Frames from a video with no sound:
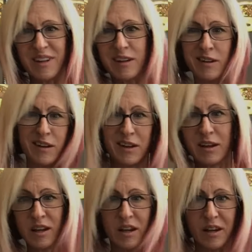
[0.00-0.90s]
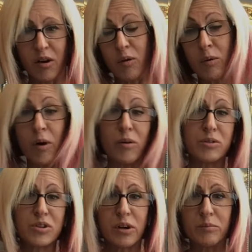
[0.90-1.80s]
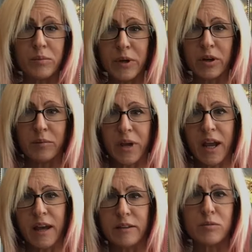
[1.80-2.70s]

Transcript: like oh, oh, song appeared in my head.